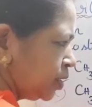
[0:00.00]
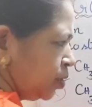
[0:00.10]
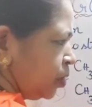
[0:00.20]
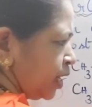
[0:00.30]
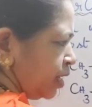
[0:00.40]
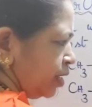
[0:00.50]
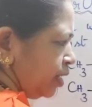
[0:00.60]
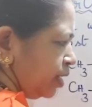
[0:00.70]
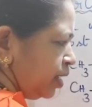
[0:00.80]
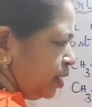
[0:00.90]
the
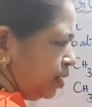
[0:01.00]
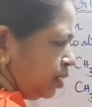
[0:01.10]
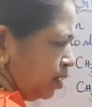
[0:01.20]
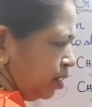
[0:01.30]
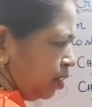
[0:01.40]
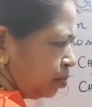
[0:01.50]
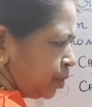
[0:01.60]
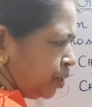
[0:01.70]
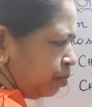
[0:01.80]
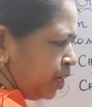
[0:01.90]
chlorine in
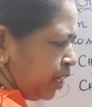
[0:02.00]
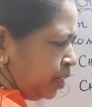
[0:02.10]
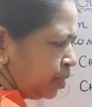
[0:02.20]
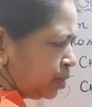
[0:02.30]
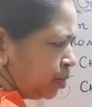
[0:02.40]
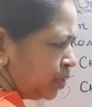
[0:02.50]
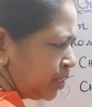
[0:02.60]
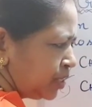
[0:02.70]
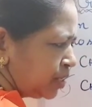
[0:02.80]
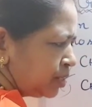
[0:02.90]
option B. So
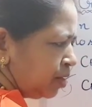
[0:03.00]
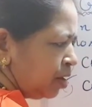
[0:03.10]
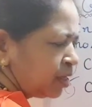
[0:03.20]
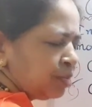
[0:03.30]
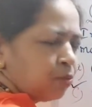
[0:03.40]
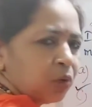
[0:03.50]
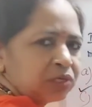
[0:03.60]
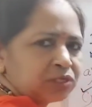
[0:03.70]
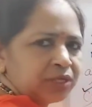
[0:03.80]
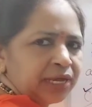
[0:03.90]
this is not the
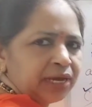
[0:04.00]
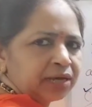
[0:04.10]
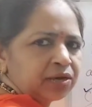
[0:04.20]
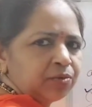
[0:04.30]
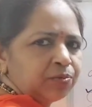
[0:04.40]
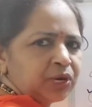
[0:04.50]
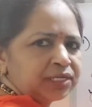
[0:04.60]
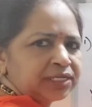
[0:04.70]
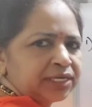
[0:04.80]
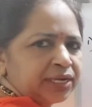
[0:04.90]
most
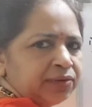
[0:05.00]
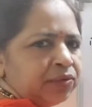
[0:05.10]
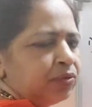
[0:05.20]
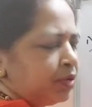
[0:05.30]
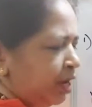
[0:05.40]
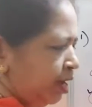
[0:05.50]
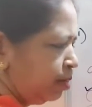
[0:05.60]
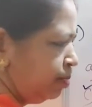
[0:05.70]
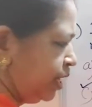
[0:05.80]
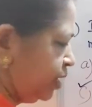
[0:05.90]
electropositive
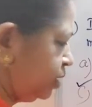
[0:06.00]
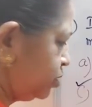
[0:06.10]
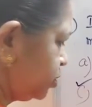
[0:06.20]
carbon.